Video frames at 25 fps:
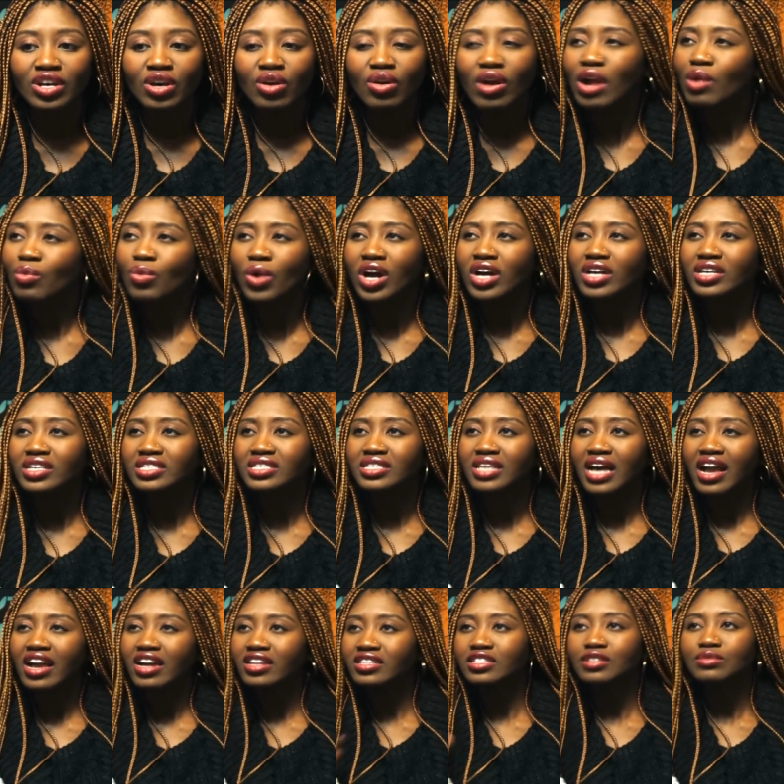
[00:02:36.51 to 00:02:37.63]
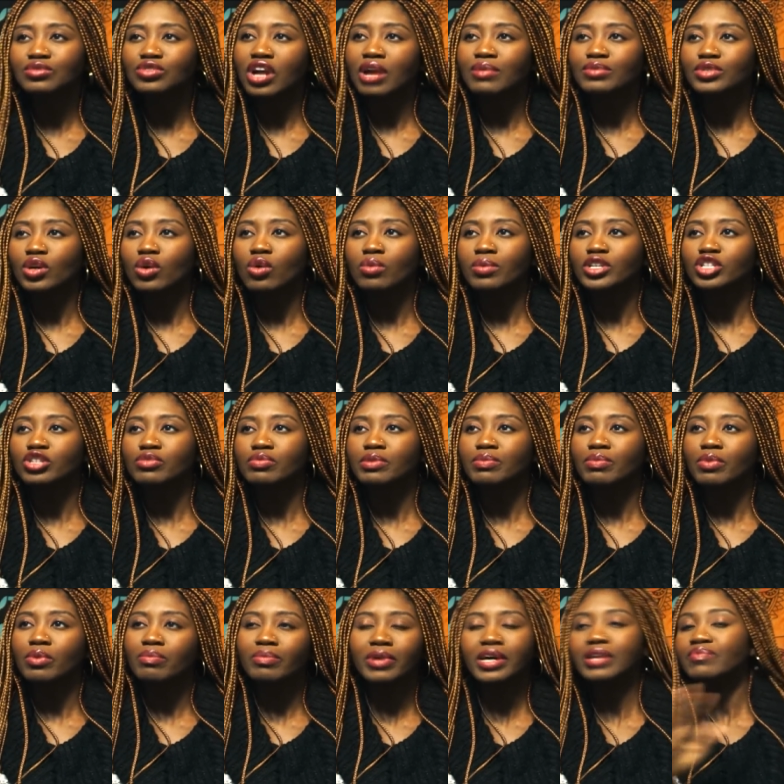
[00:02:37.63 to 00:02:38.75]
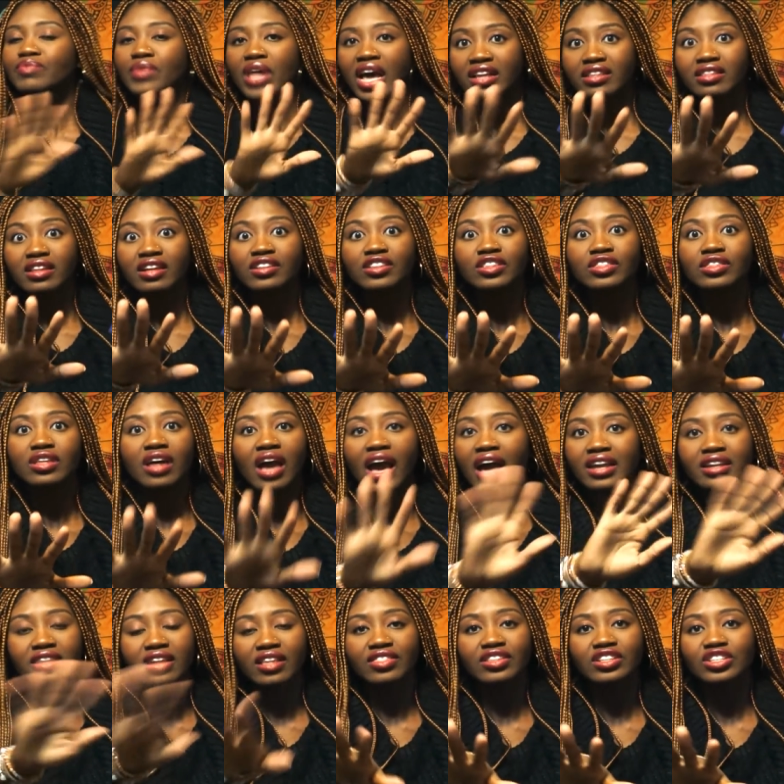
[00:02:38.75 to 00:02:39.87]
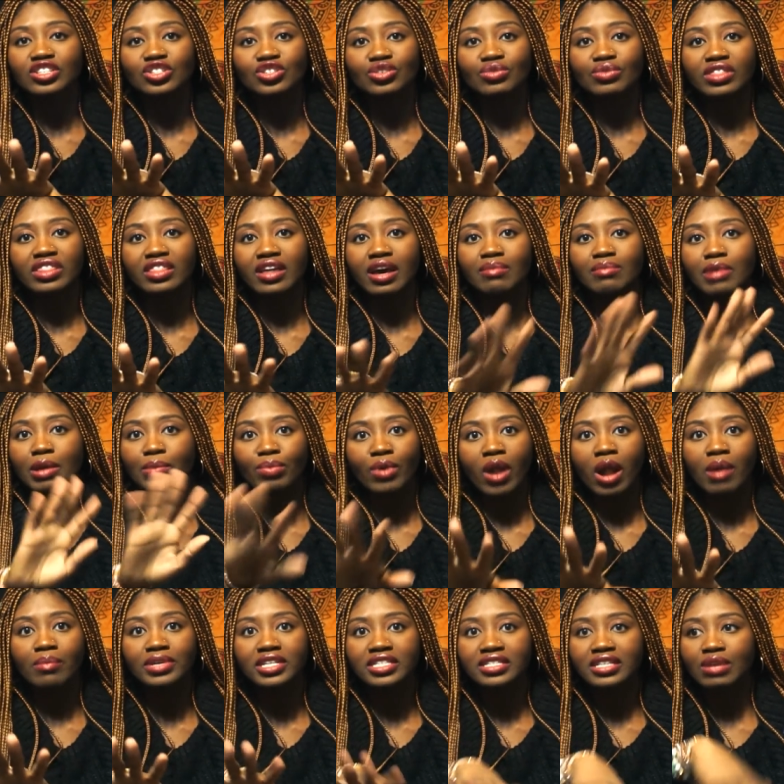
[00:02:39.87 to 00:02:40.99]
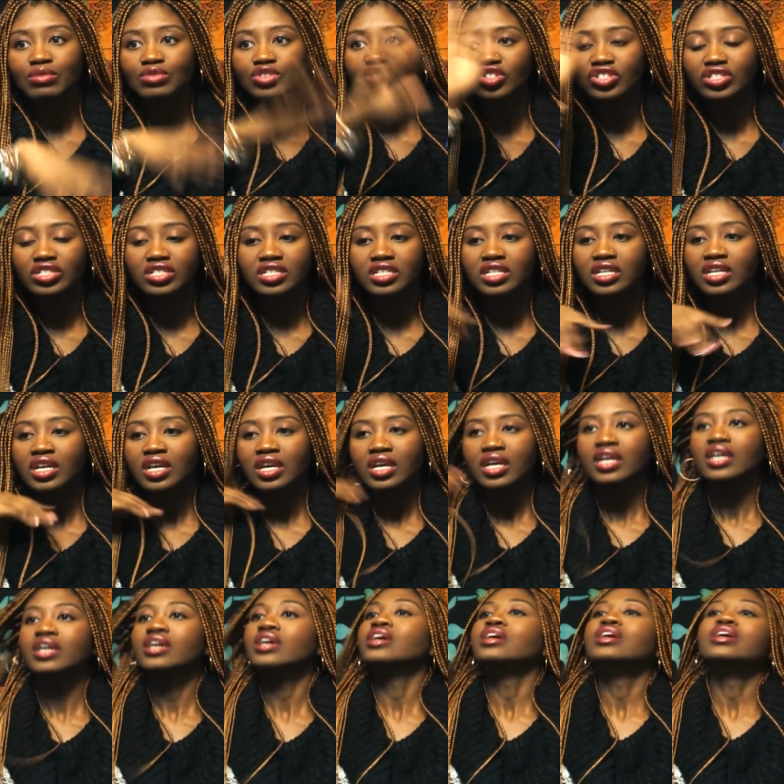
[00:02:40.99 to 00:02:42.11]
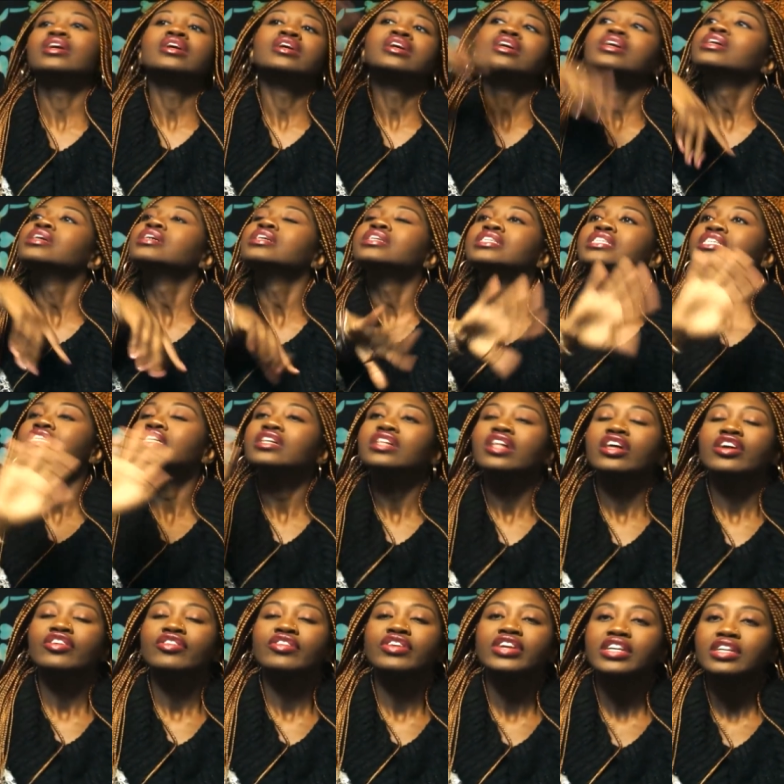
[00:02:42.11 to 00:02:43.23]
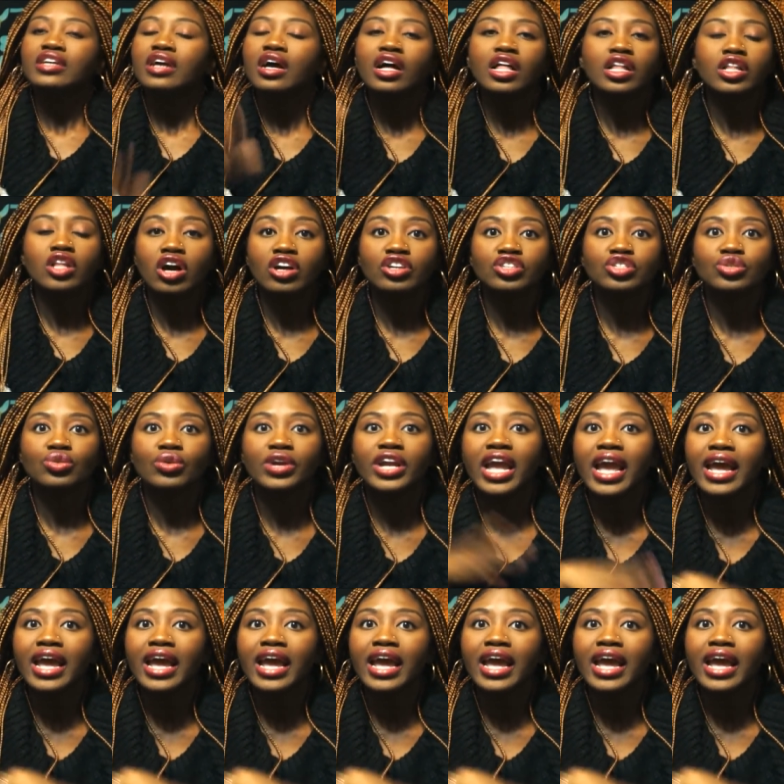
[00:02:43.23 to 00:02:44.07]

Or I was. I unsubscribed to a whole bunch of people, but had nothing had nothing to do with them, I promise. I was just decluttering. Long story.